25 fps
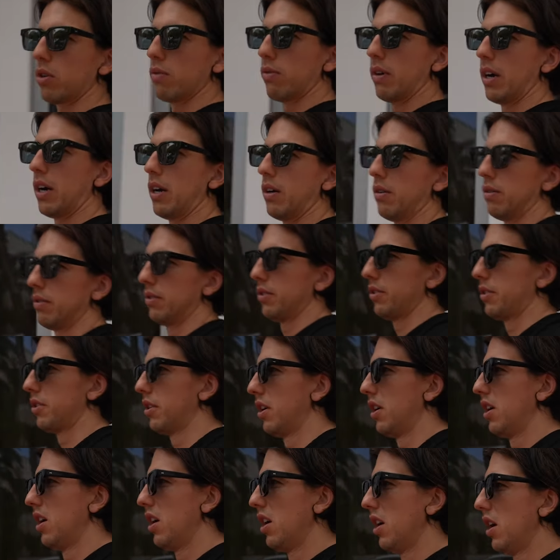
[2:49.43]
around
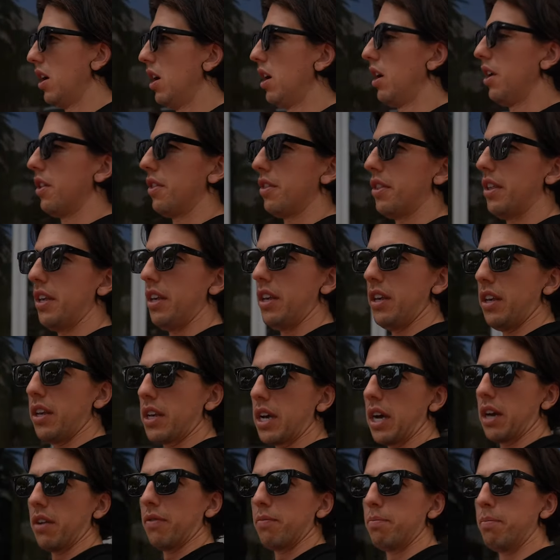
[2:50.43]
the
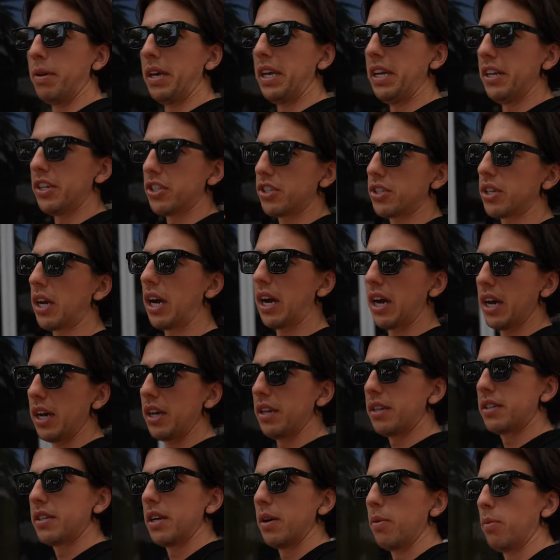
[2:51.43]
kind of beach
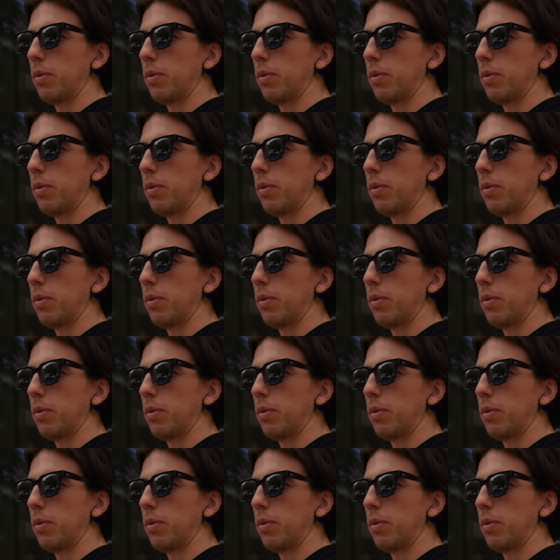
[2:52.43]
side.